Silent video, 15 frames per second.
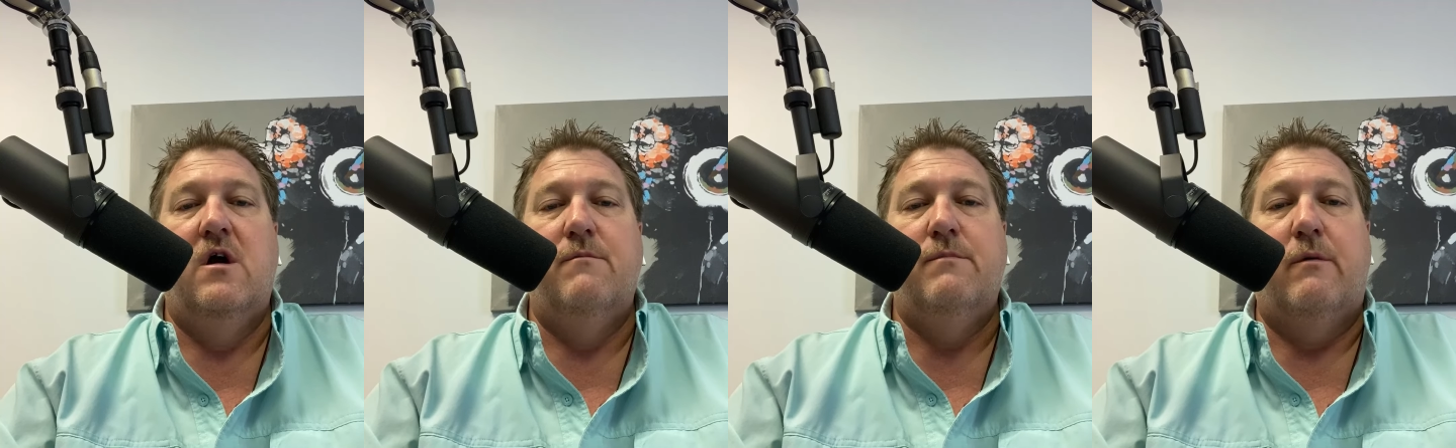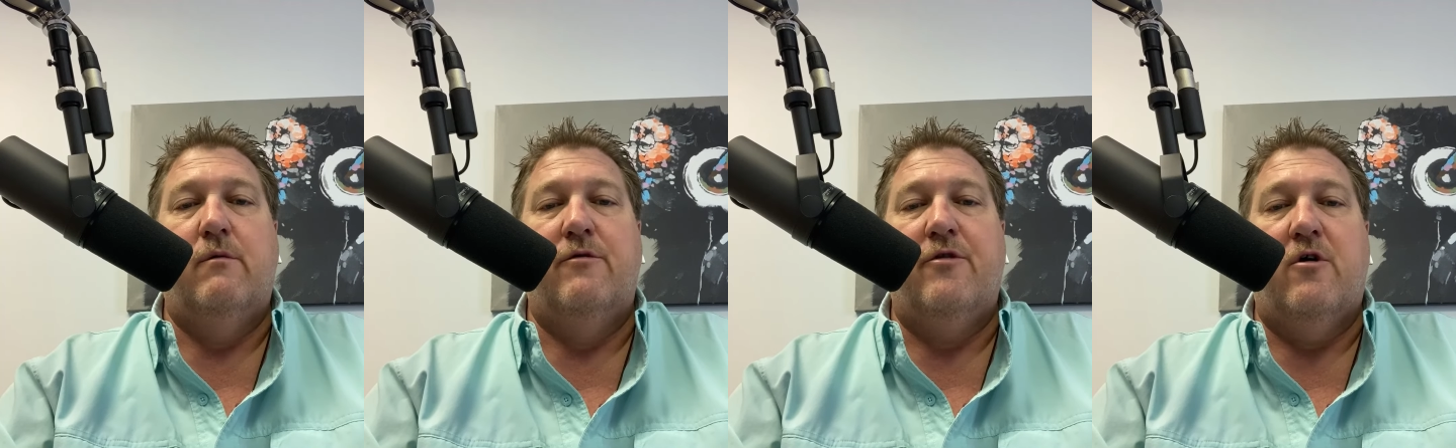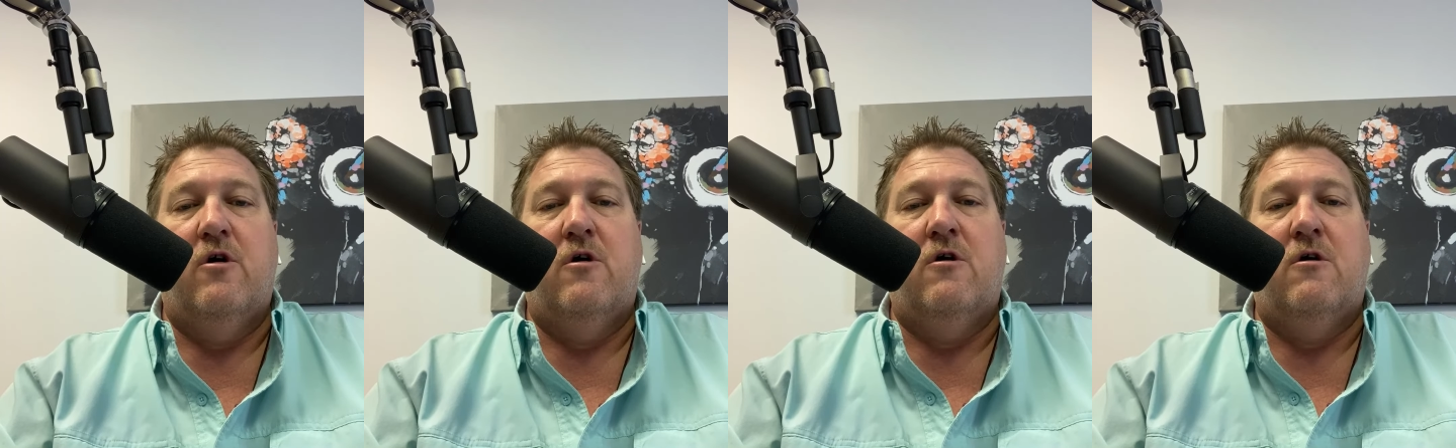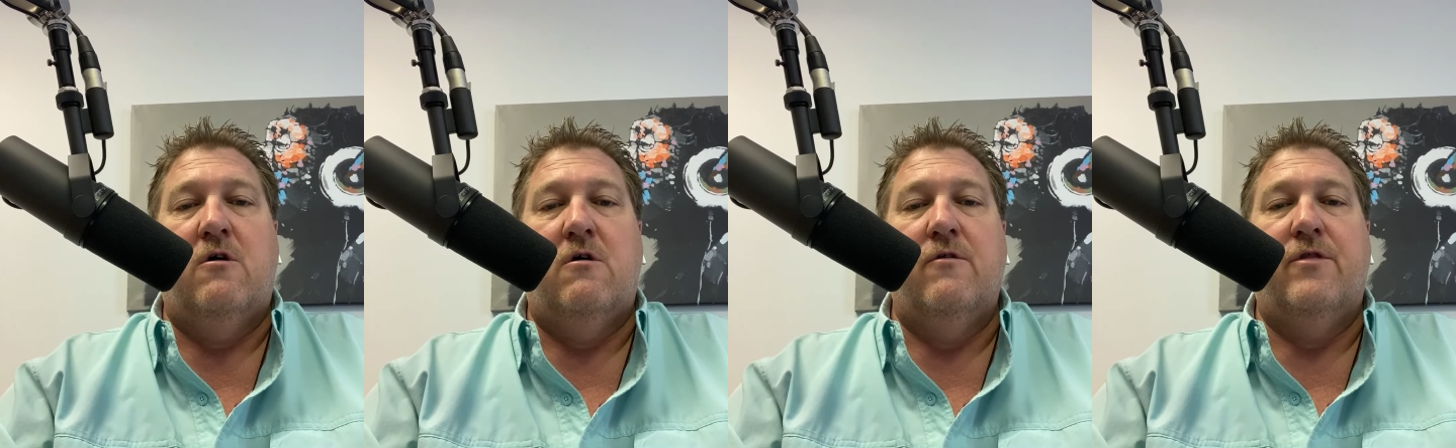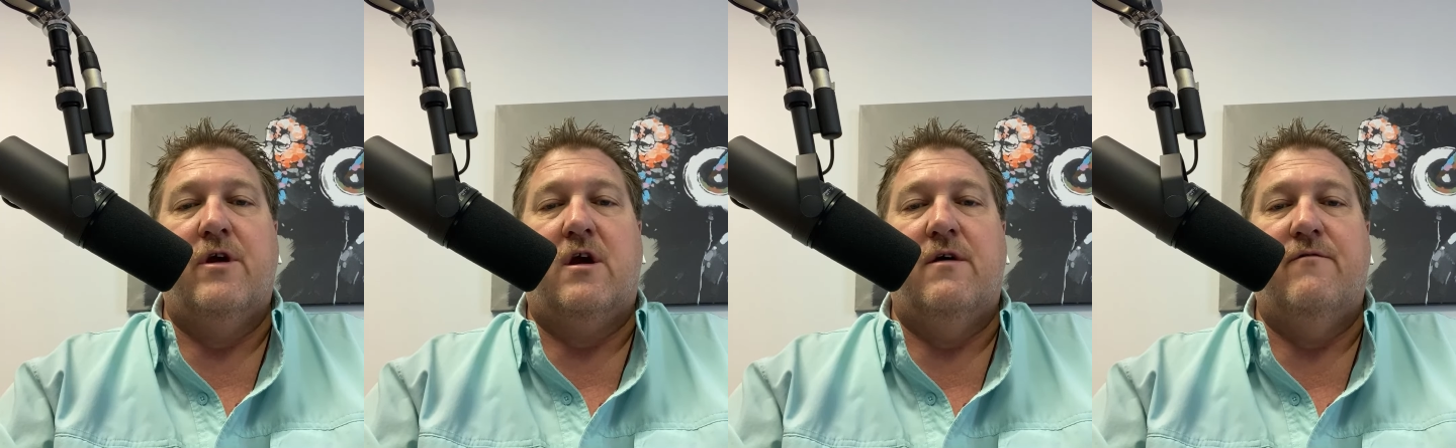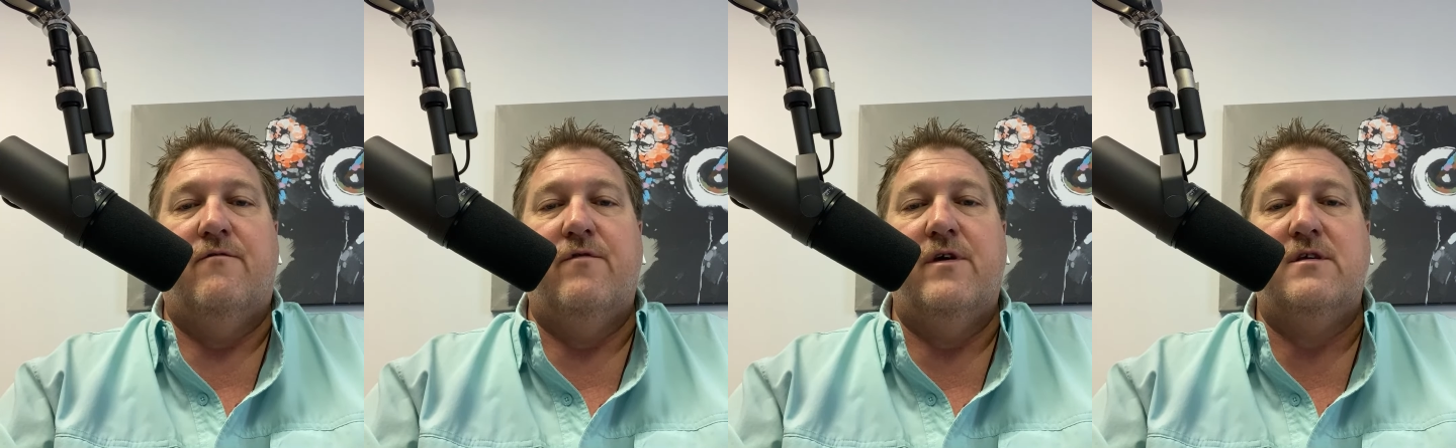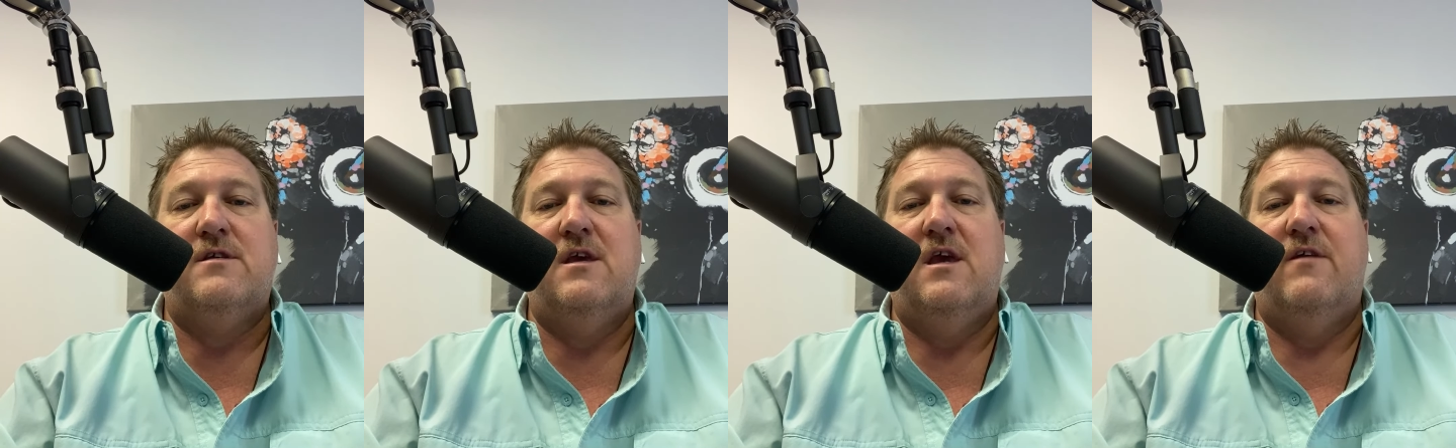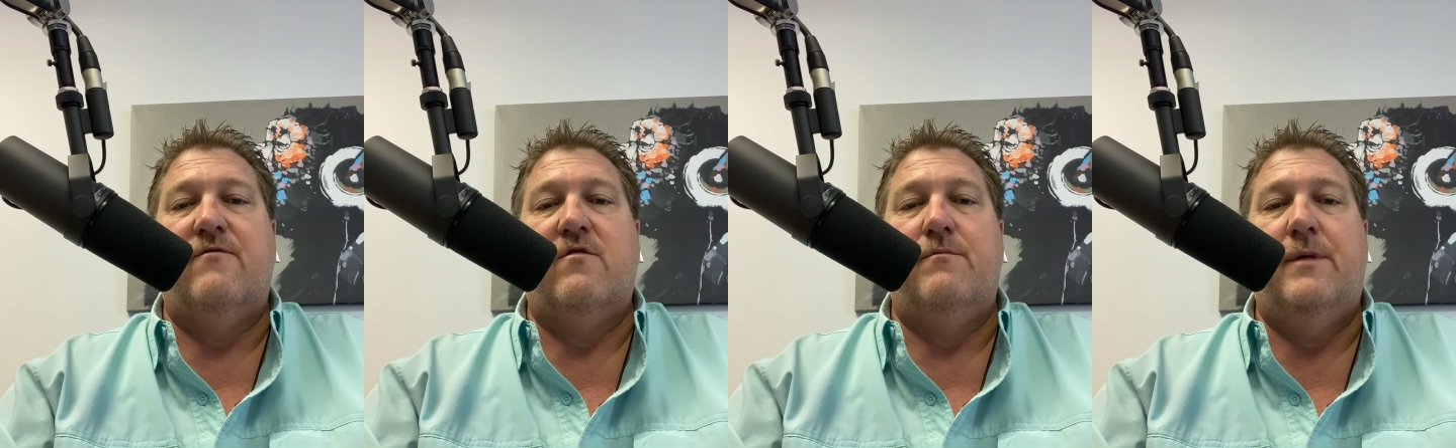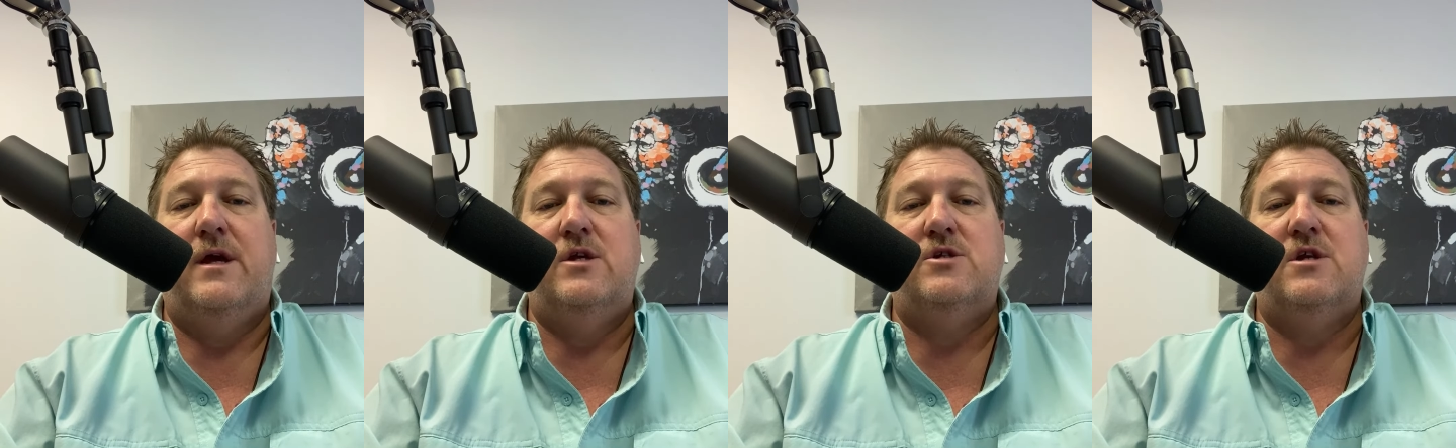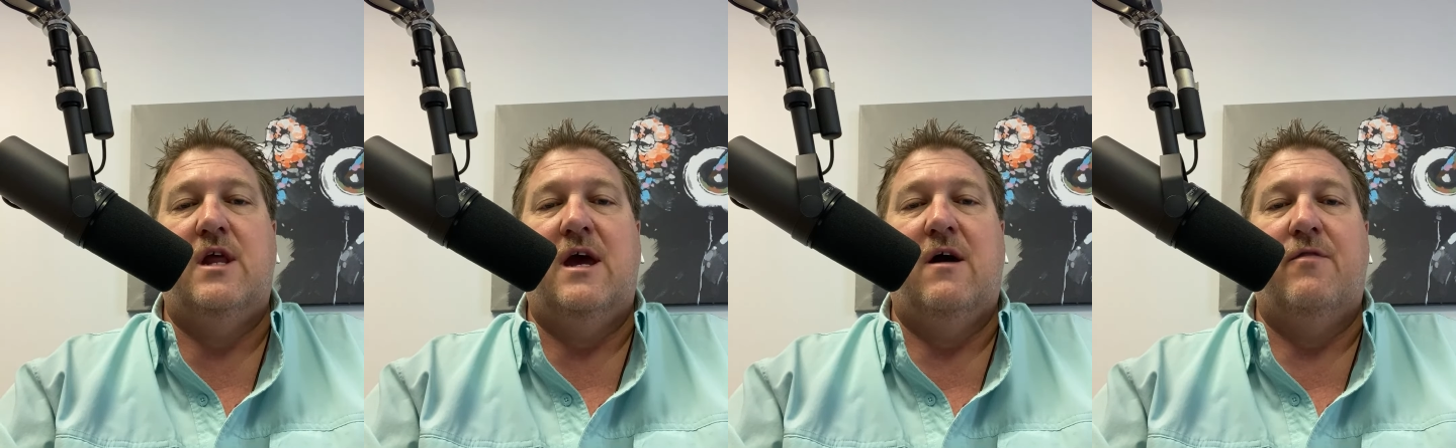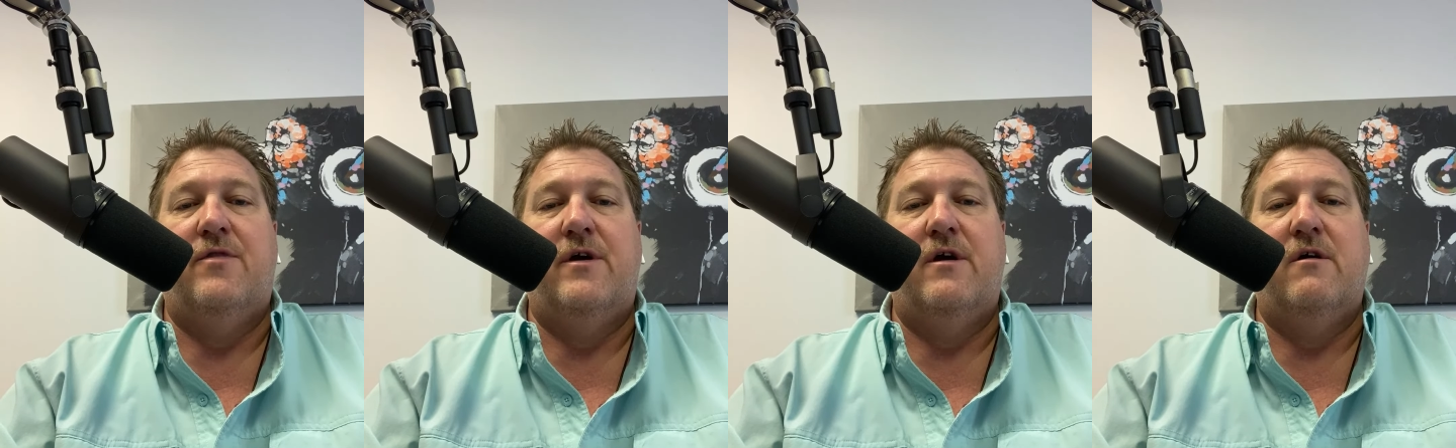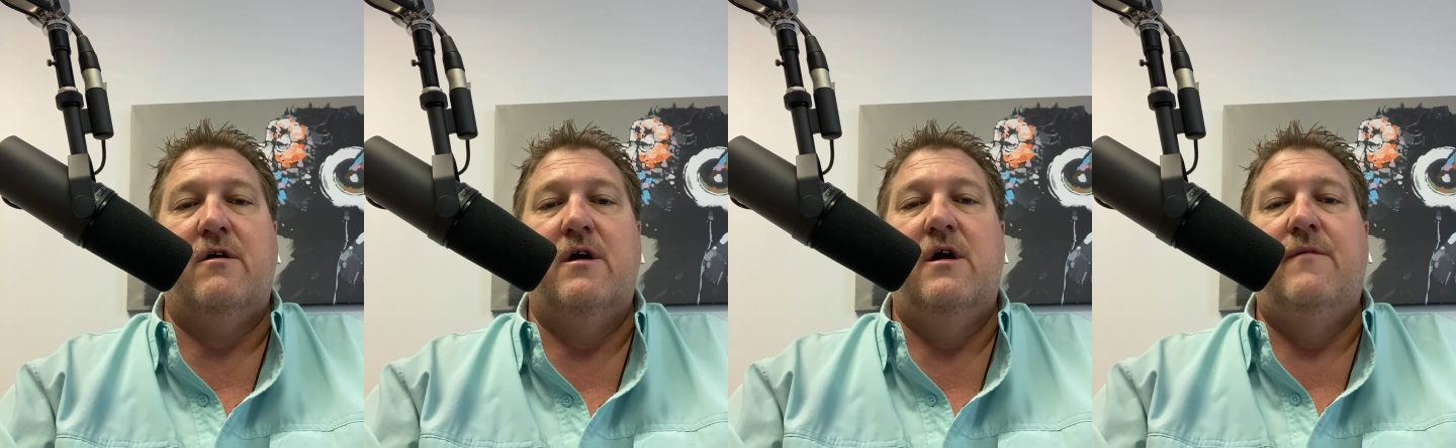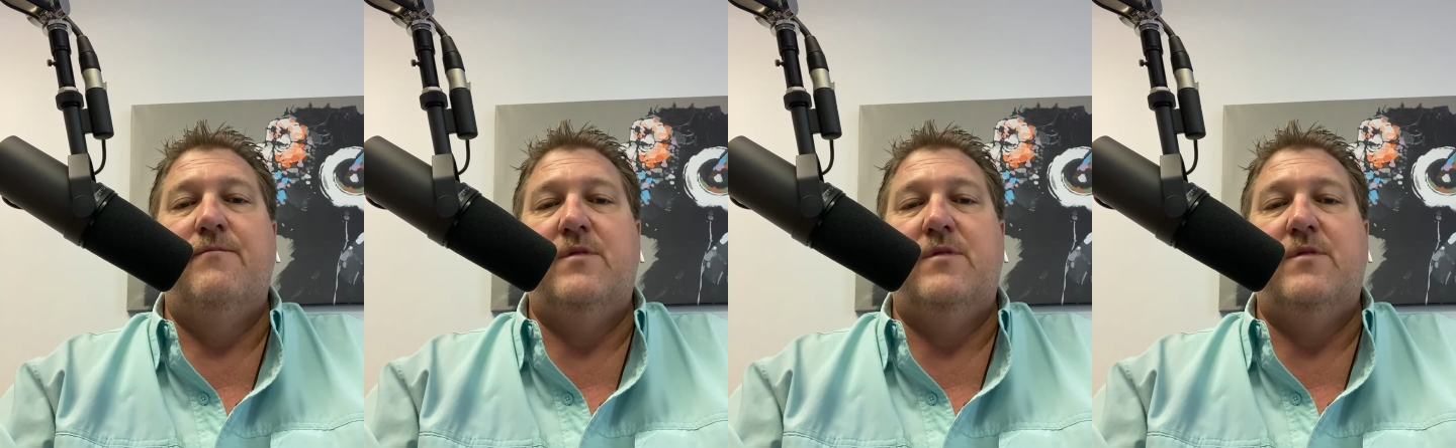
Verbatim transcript: but with all the conflicting information out there,